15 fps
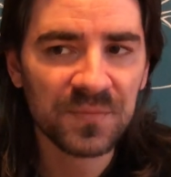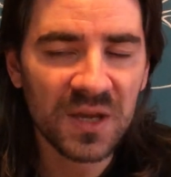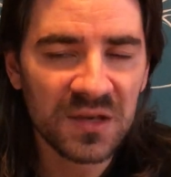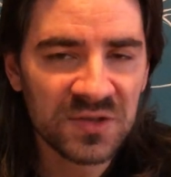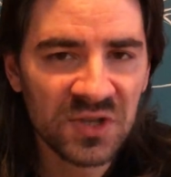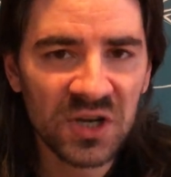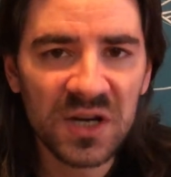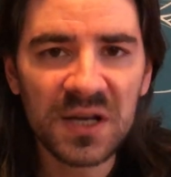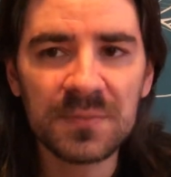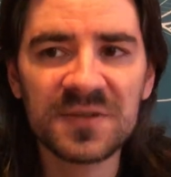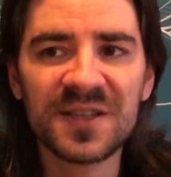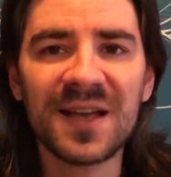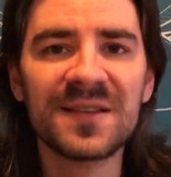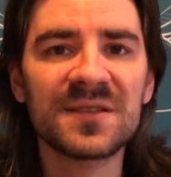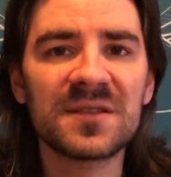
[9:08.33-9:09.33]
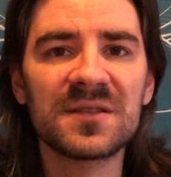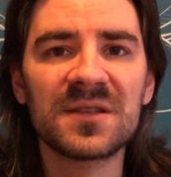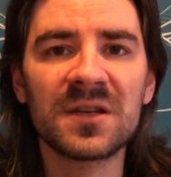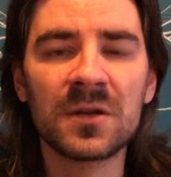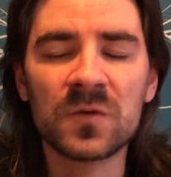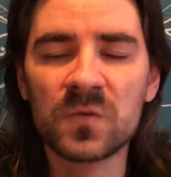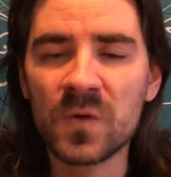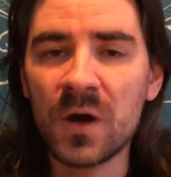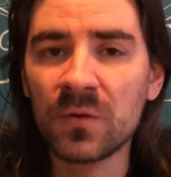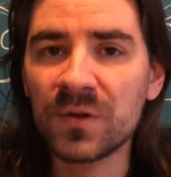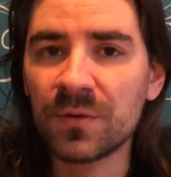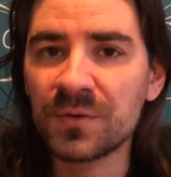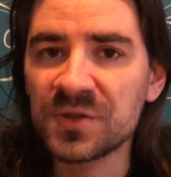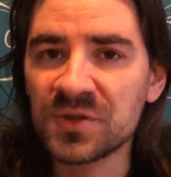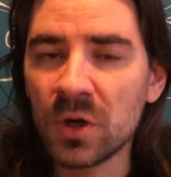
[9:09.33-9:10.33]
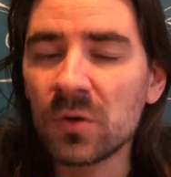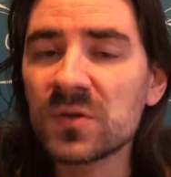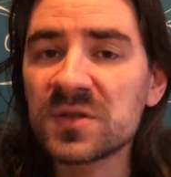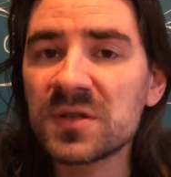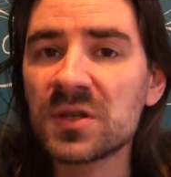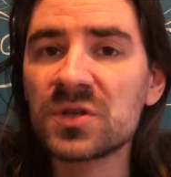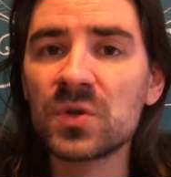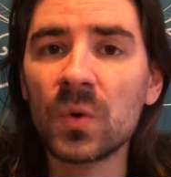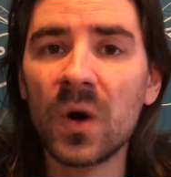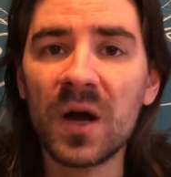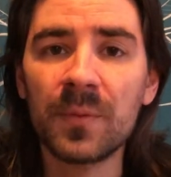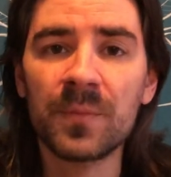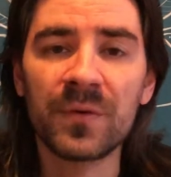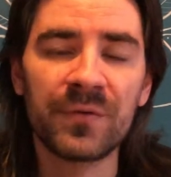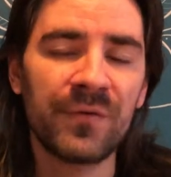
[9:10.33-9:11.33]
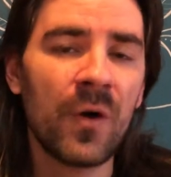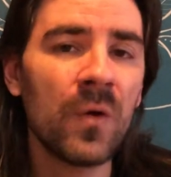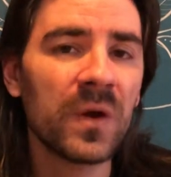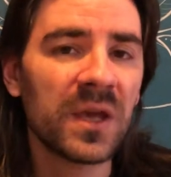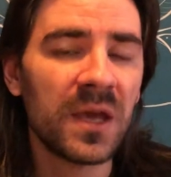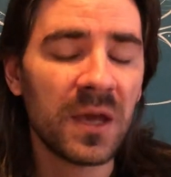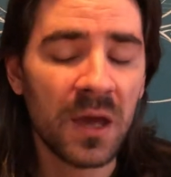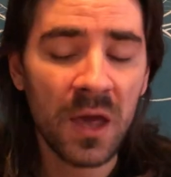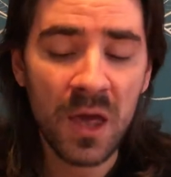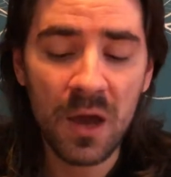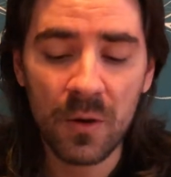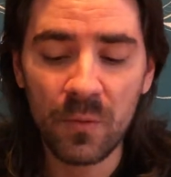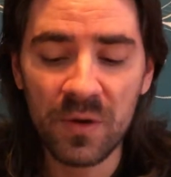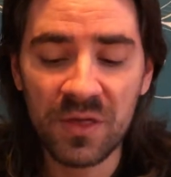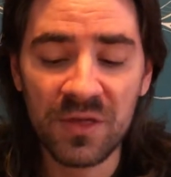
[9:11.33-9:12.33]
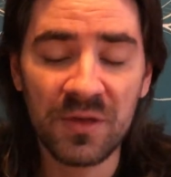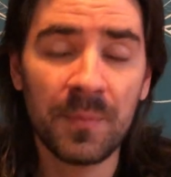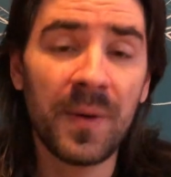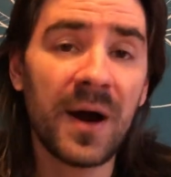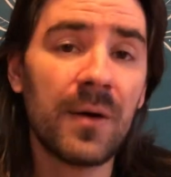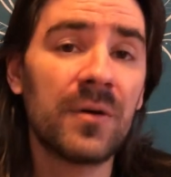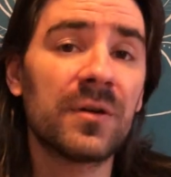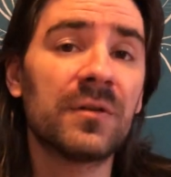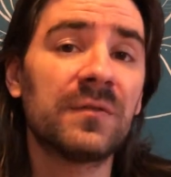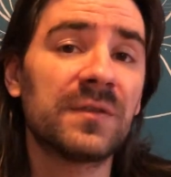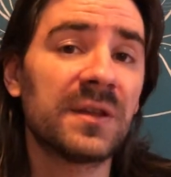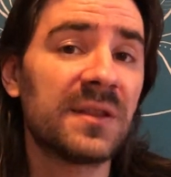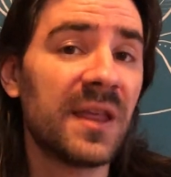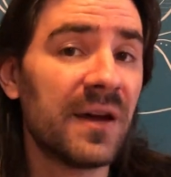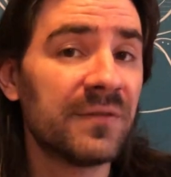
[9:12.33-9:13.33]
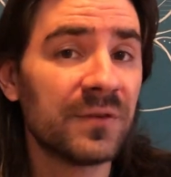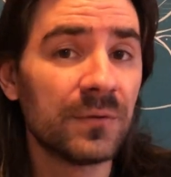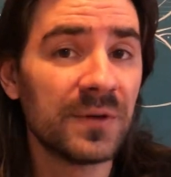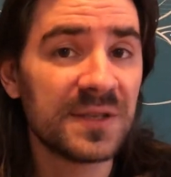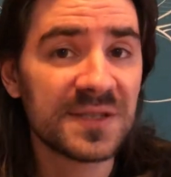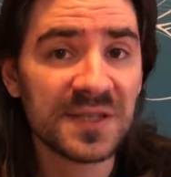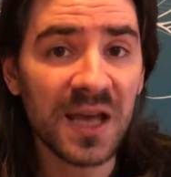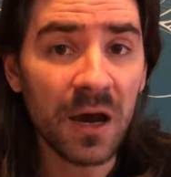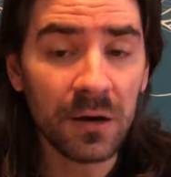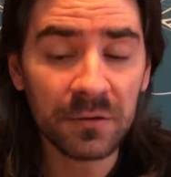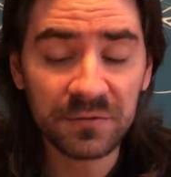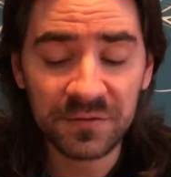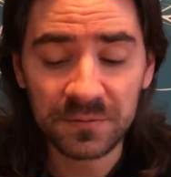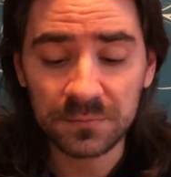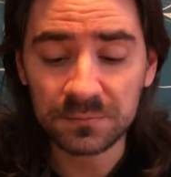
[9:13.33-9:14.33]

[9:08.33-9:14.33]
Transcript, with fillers: circumstances and as well the results that you are provoking with the power of the devil itself